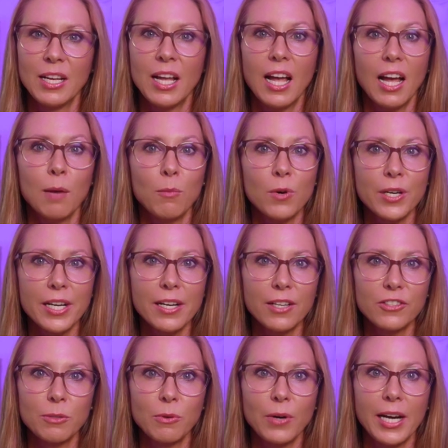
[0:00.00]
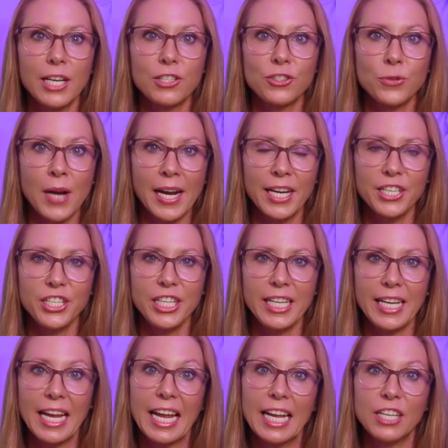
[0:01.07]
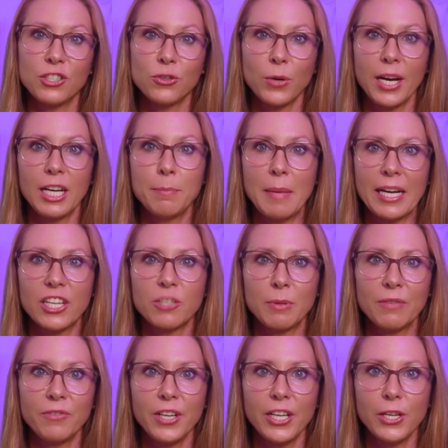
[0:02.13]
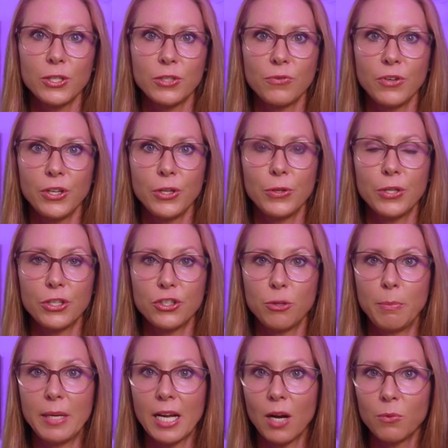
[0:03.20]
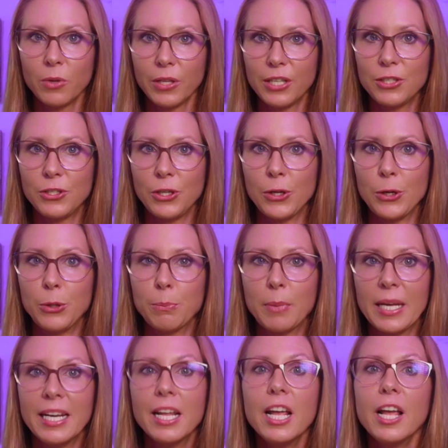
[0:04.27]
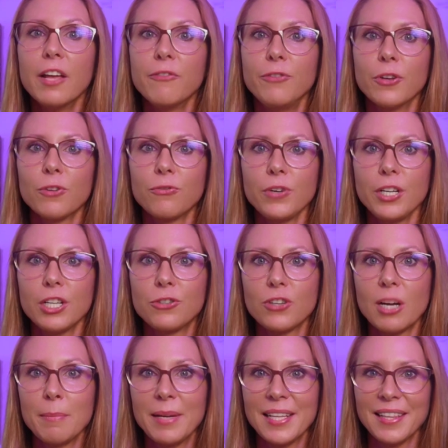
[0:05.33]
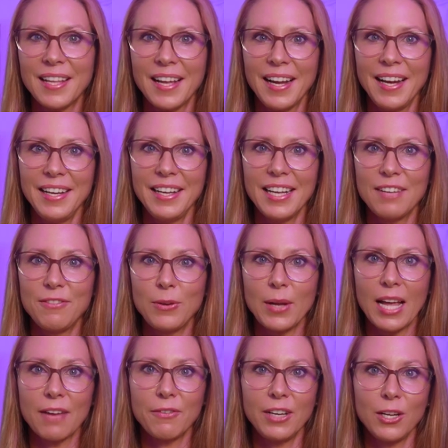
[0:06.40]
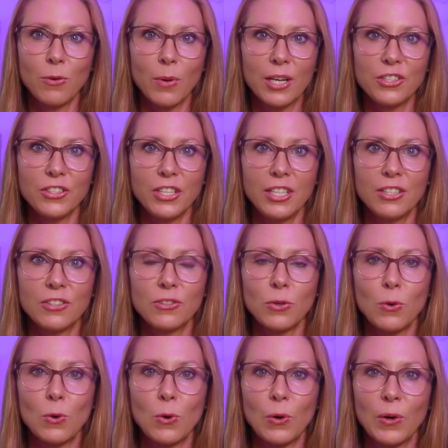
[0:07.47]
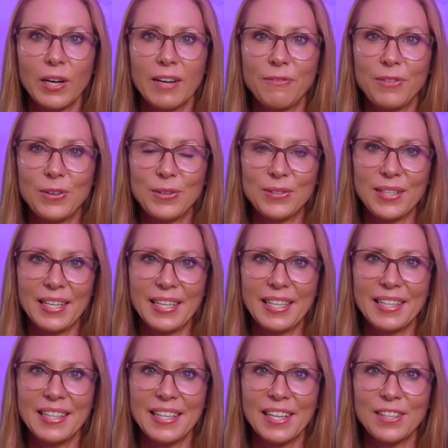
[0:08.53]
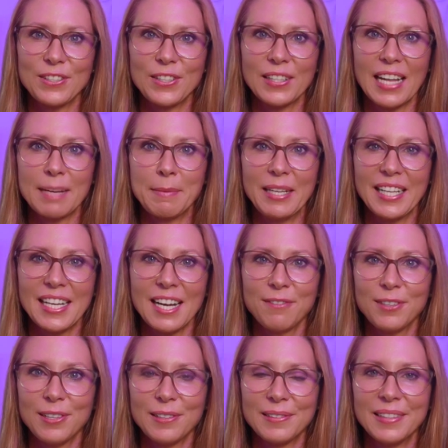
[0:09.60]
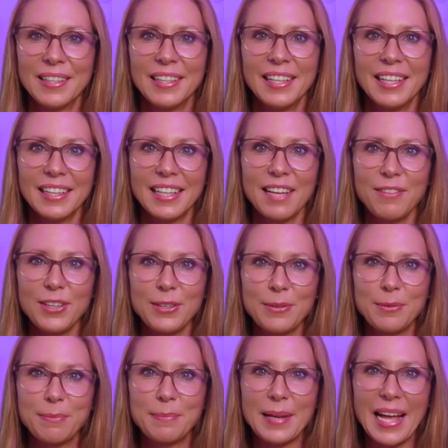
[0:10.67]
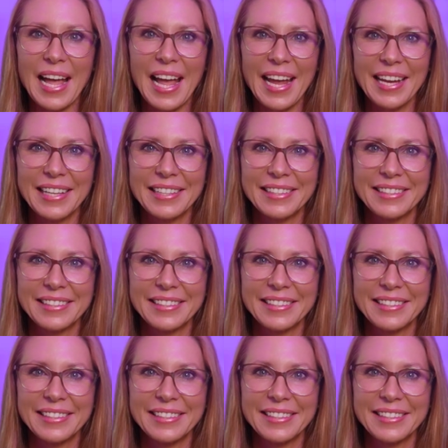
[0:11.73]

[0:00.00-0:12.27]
I'm working on some great strategy and trade management videos for you that should be out really soon, but feel free to drop me a line if you have any questions or if there's anything else you'd like me to cover. Love you. Bye.